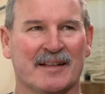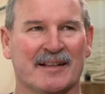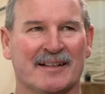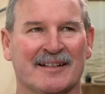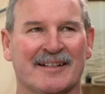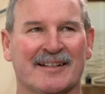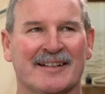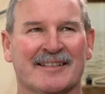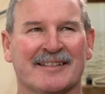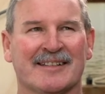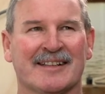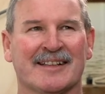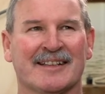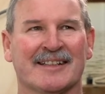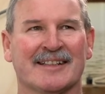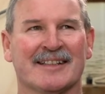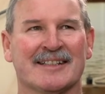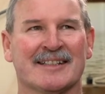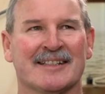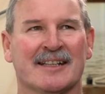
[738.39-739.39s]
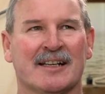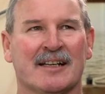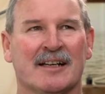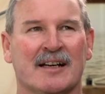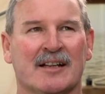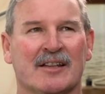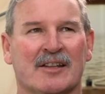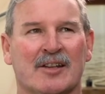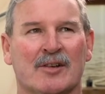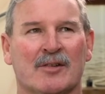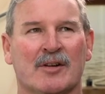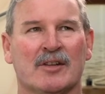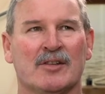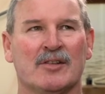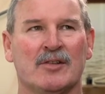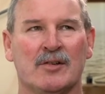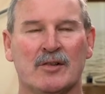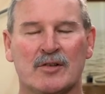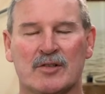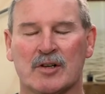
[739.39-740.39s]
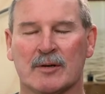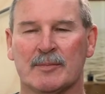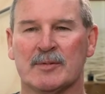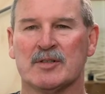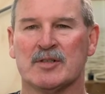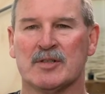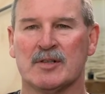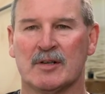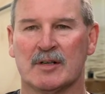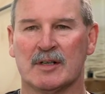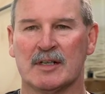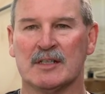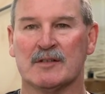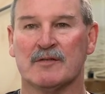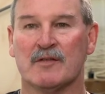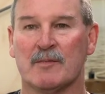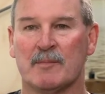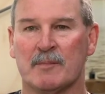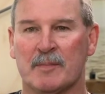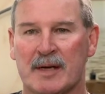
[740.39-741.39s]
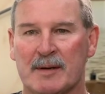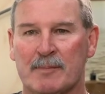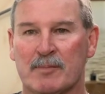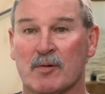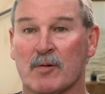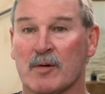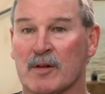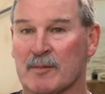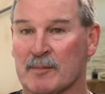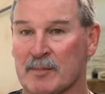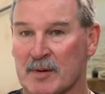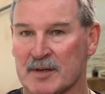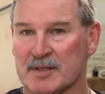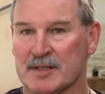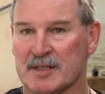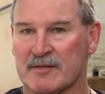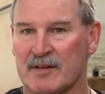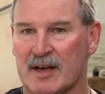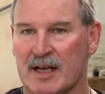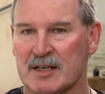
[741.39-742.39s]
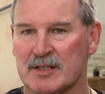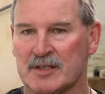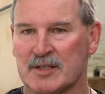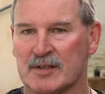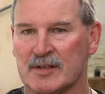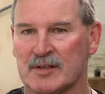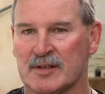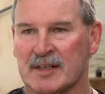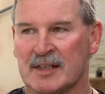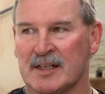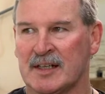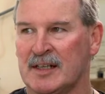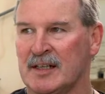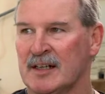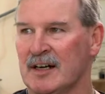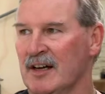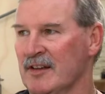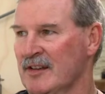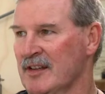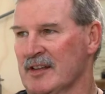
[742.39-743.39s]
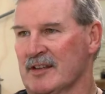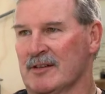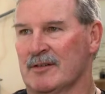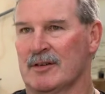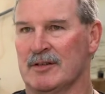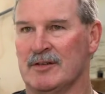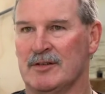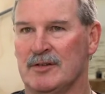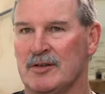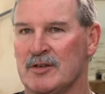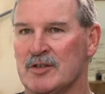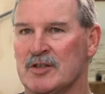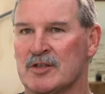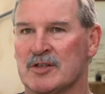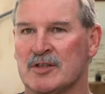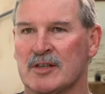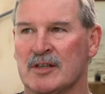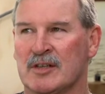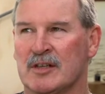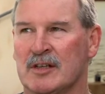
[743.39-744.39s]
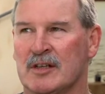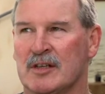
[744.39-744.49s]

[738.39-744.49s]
I think that there are huge opportunities for people with a positive attitude. I think there are huge